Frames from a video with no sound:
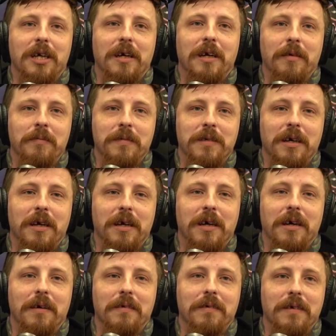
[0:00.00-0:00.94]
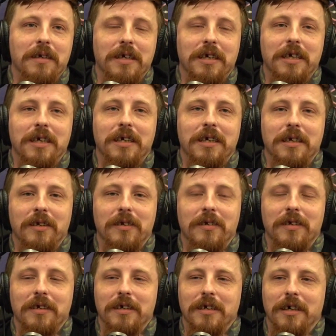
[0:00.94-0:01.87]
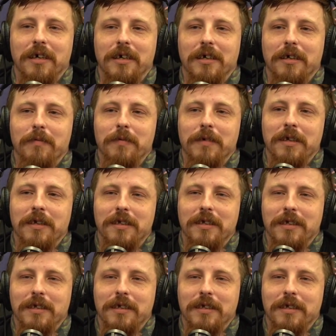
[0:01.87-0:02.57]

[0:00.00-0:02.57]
comes out. They get into I mean,